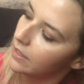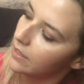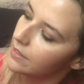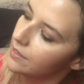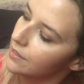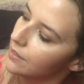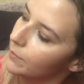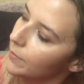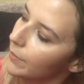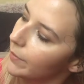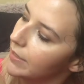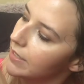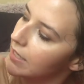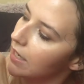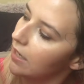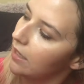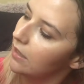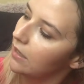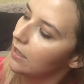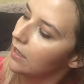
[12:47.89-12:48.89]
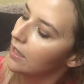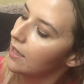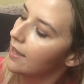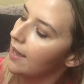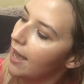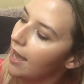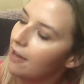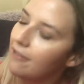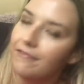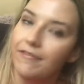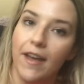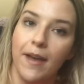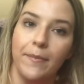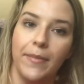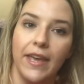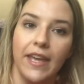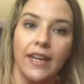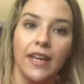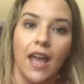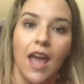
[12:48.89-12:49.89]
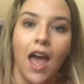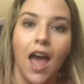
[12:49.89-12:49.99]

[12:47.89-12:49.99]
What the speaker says: as you can probably tell, a fair bit.